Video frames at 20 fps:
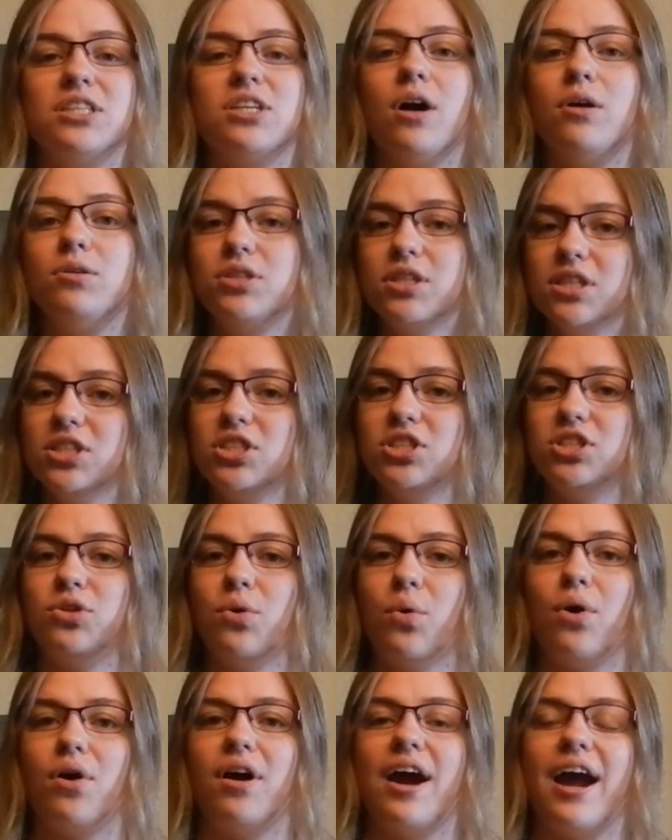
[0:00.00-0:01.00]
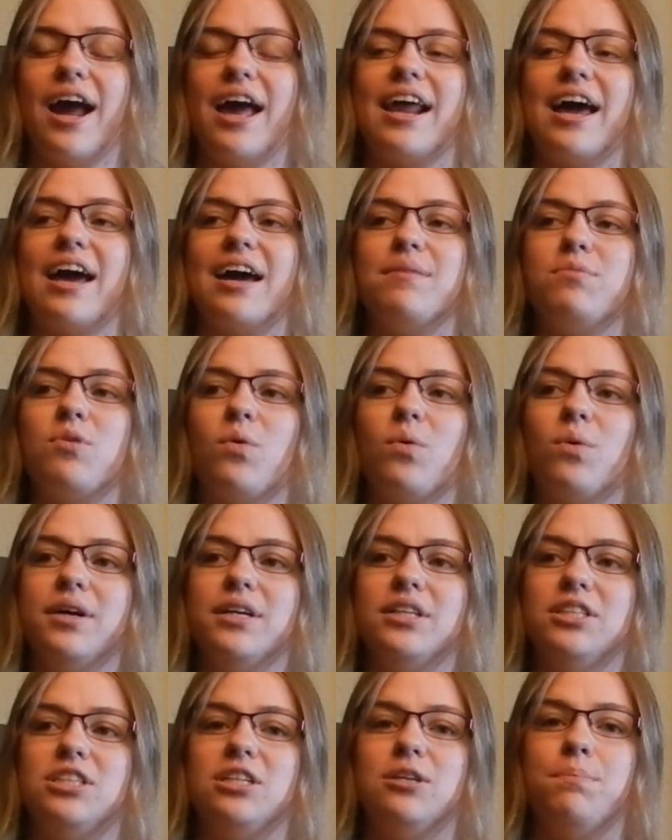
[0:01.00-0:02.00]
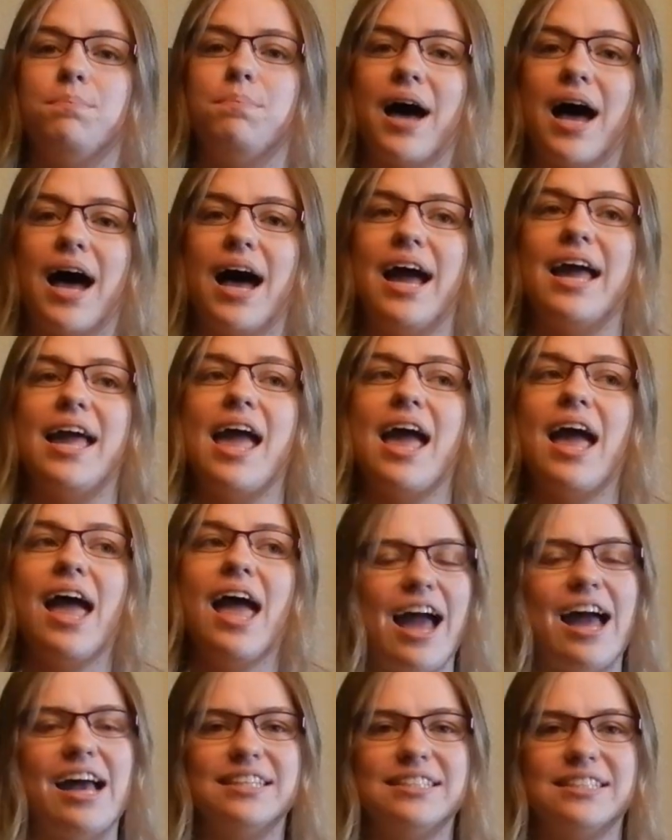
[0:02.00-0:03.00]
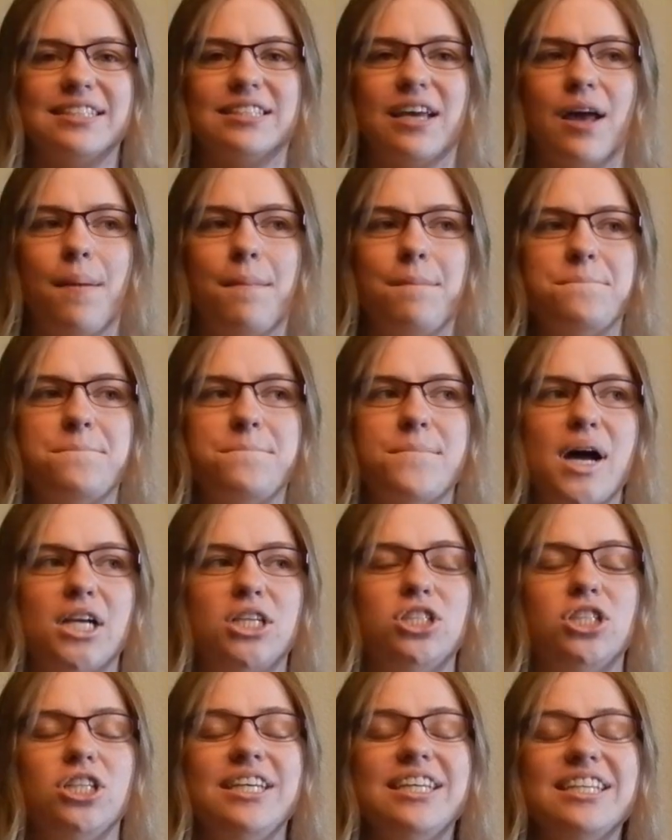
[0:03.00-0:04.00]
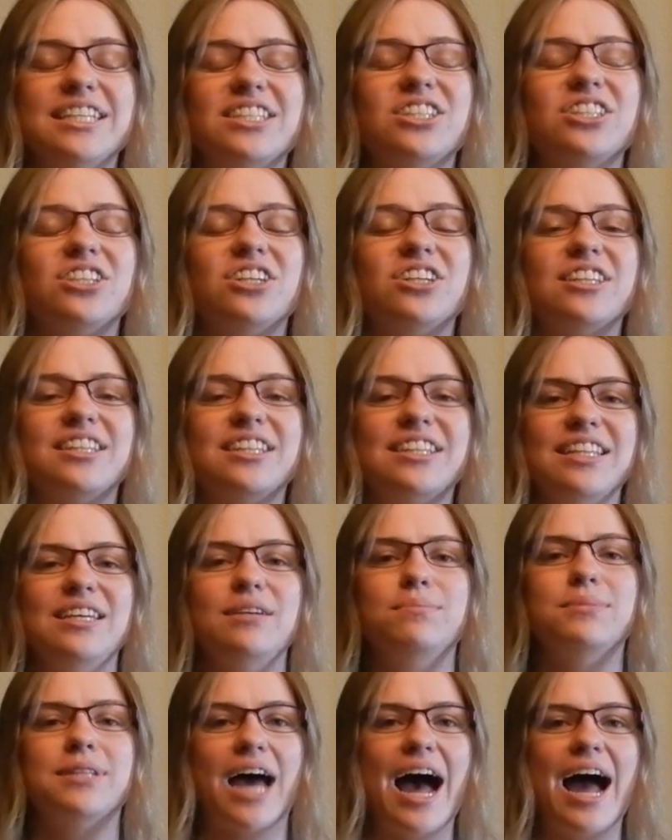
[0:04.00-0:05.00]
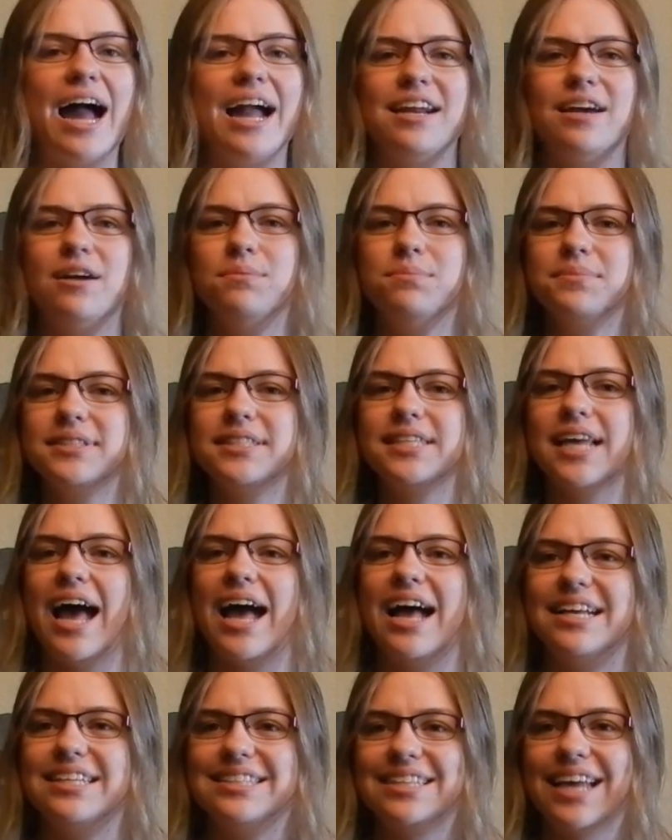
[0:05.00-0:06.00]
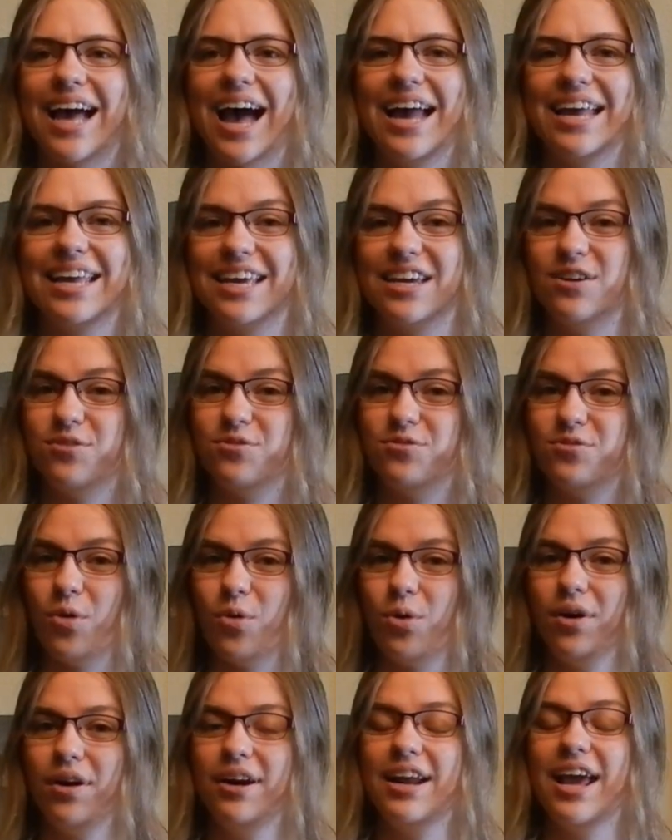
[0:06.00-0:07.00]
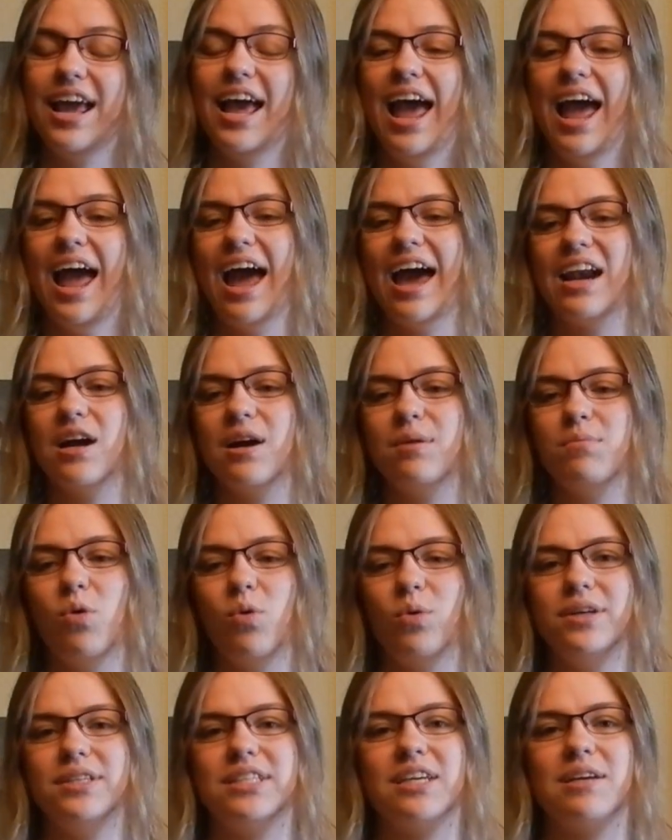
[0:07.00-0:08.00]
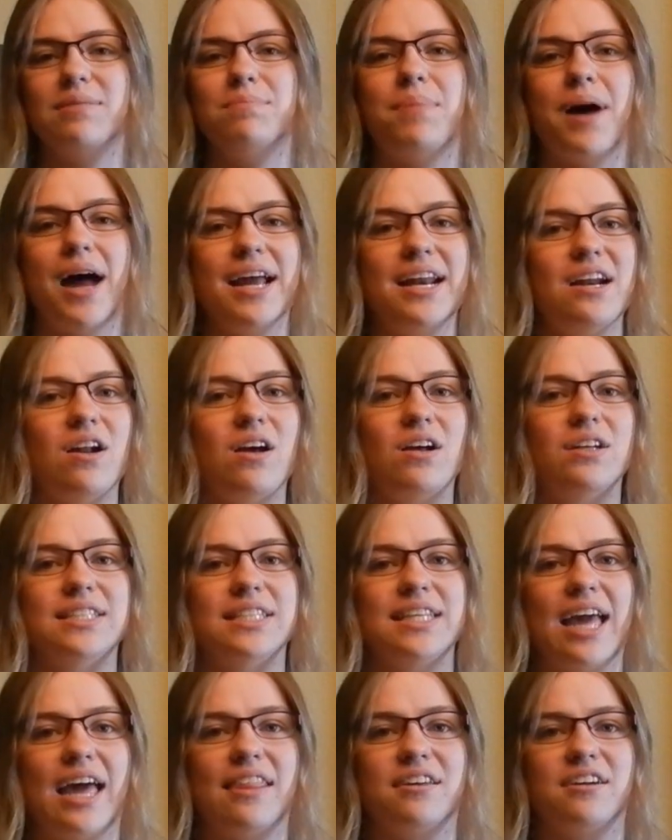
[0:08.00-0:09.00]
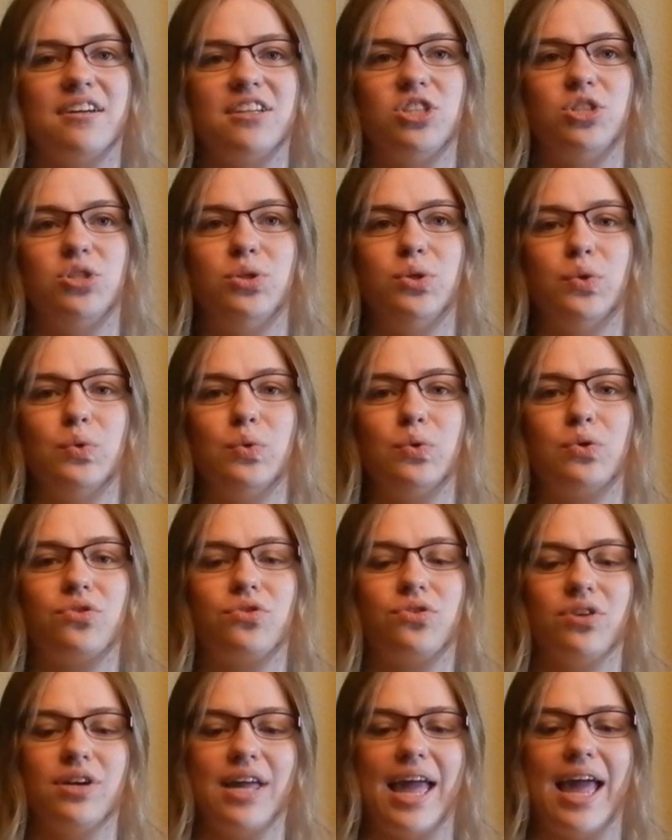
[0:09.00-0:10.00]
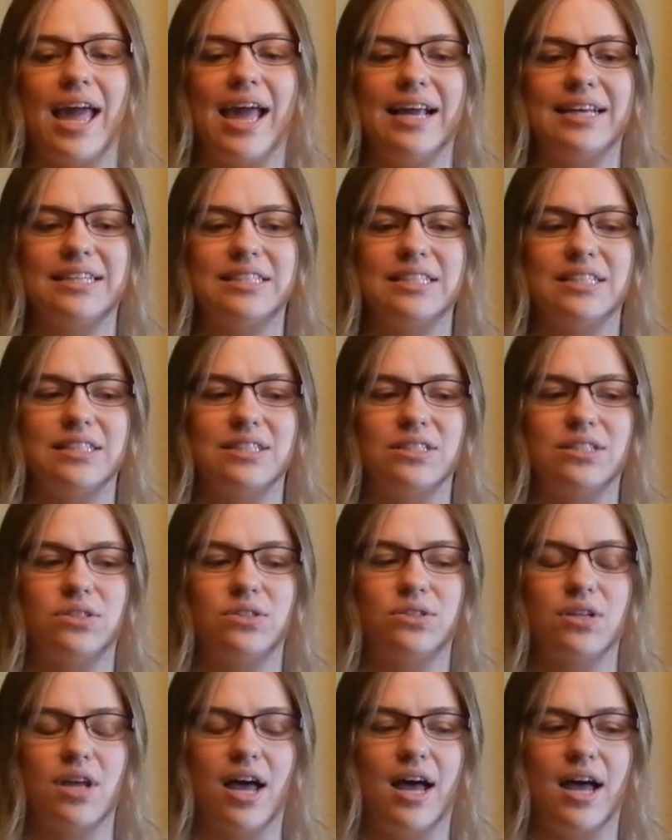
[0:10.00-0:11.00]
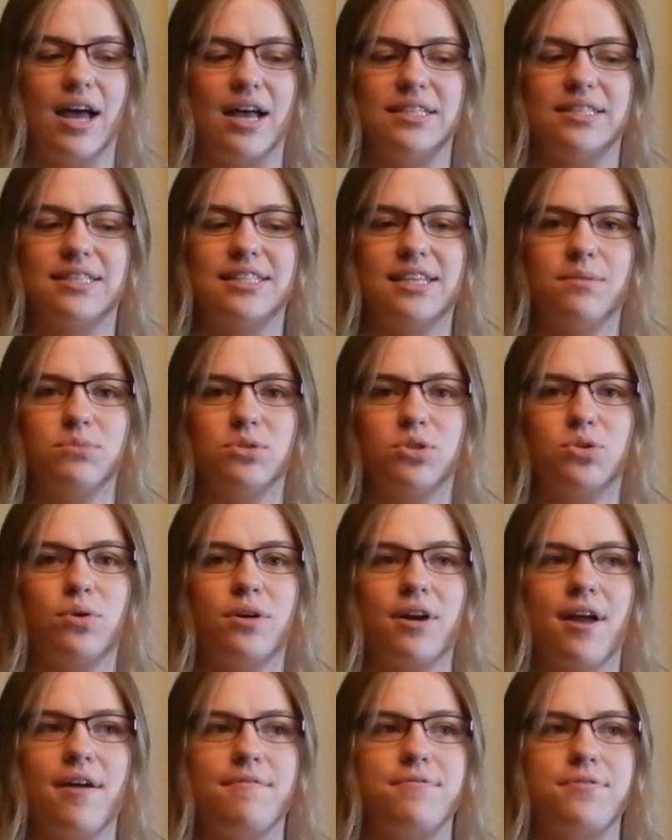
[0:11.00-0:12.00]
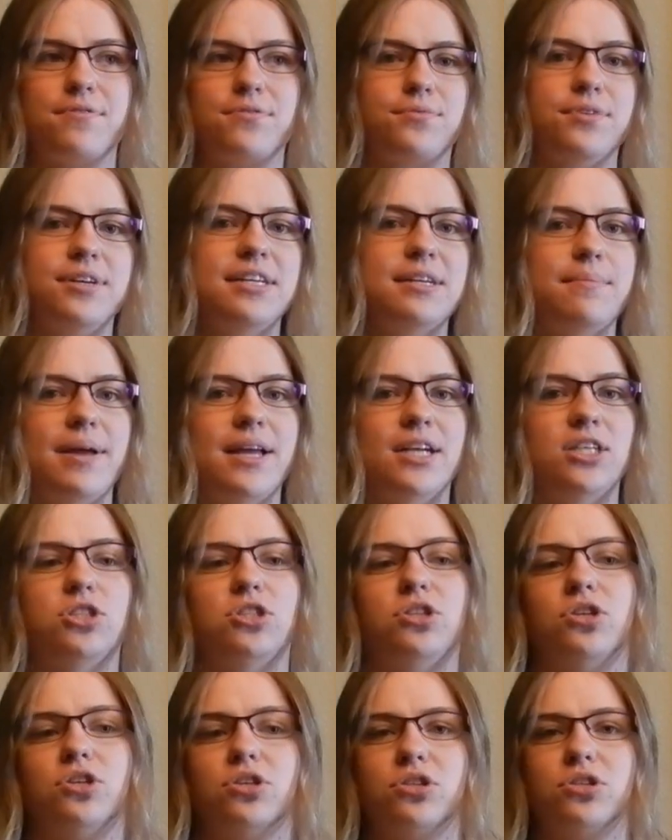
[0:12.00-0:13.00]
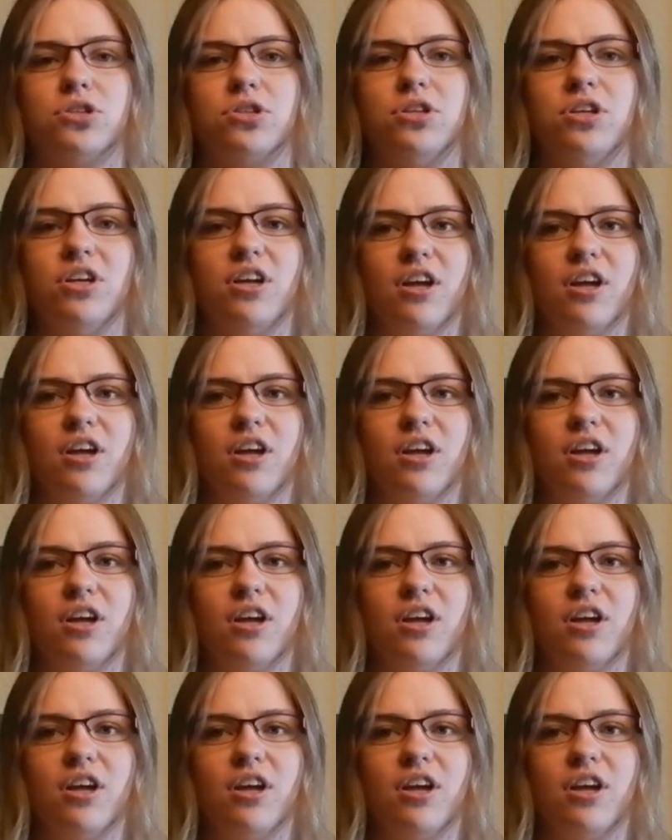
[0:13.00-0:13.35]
go to the store and I'm going to buy as much Easter themed items as I can afford, and I'm going to combine it all together to create some sort of three-dimensional